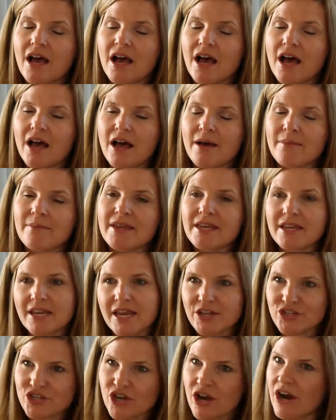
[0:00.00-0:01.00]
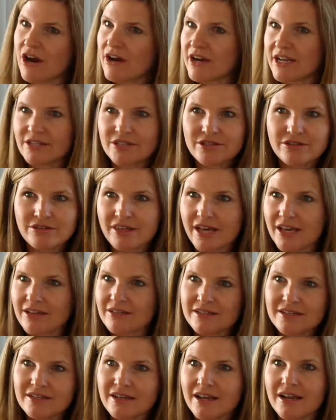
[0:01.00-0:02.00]
in HR in
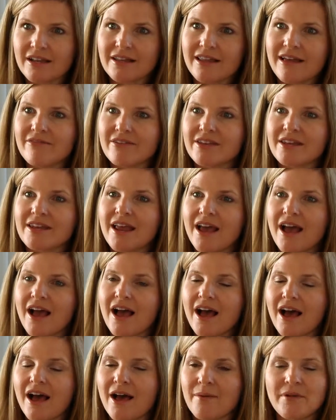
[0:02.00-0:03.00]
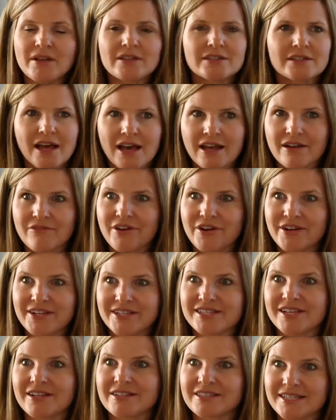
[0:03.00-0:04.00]
2011. A lot of our
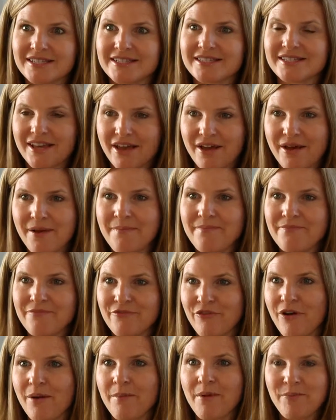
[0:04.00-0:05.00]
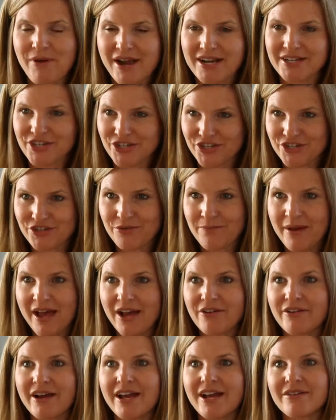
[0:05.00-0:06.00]
consultants come from a practitioner
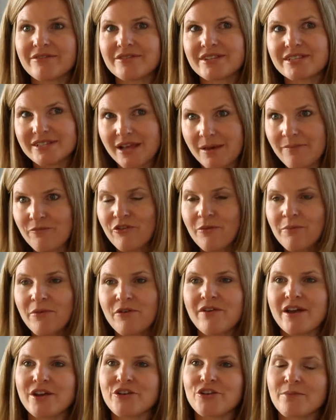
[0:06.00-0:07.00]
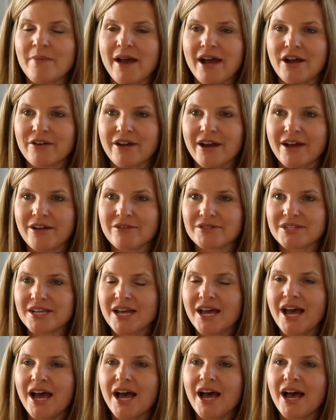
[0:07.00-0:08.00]
background, some from a vendor background,
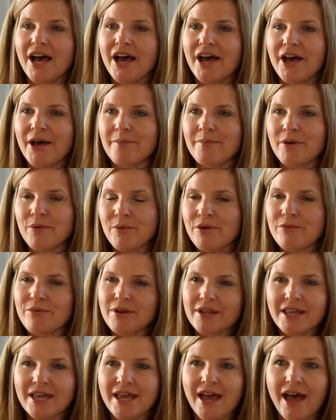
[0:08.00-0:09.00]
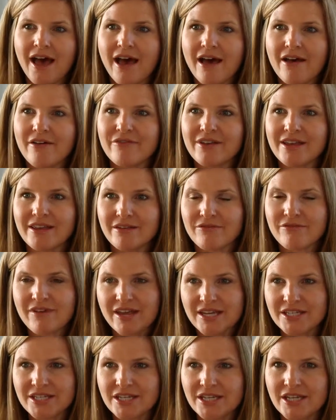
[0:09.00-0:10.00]
but we really have
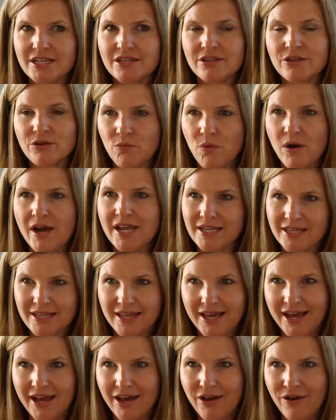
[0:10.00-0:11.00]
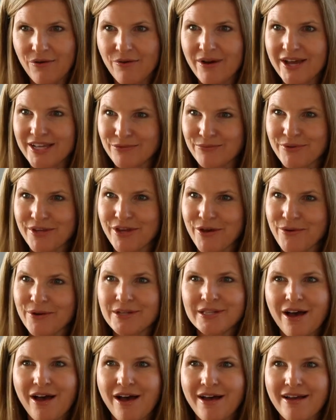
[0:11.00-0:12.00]
invented the what and the how as we go
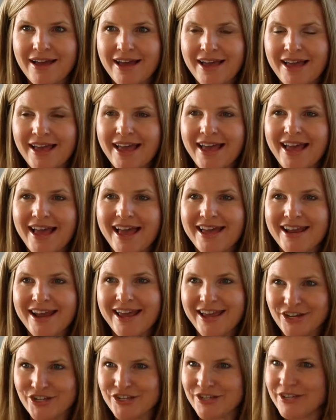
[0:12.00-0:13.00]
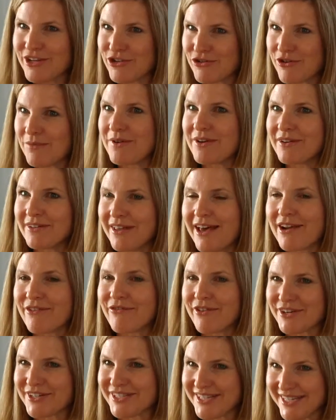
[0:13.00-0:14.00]
along. And I actually attribute a lot of
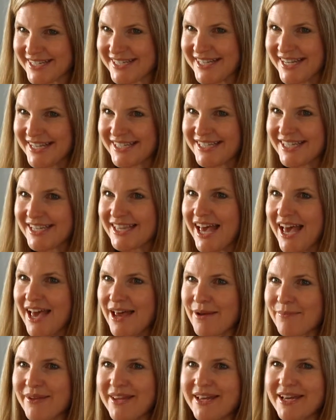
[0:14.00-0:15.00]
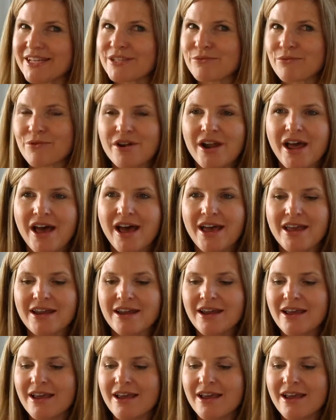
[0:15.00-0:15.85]
our success to that, because we're not